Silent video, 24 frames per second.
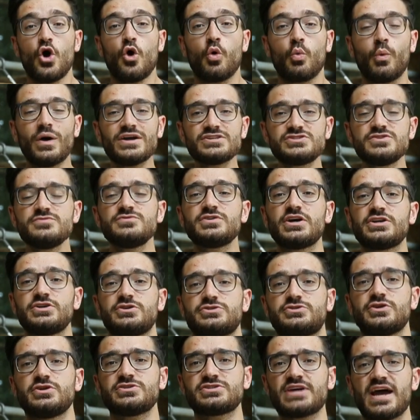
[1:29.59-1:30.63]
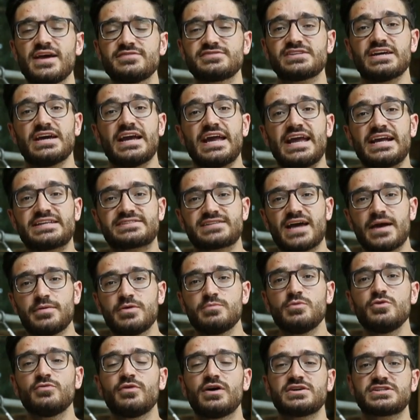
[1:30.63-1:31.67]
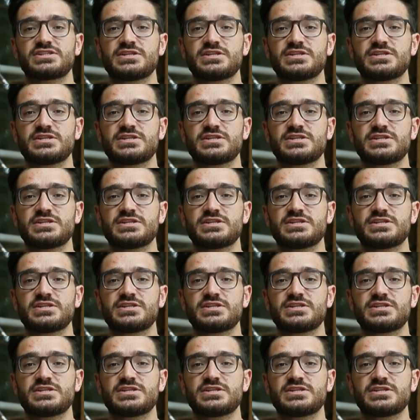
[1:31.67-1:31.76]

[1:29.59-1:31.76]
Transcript: Once you've done your dirt dives, it's time to move on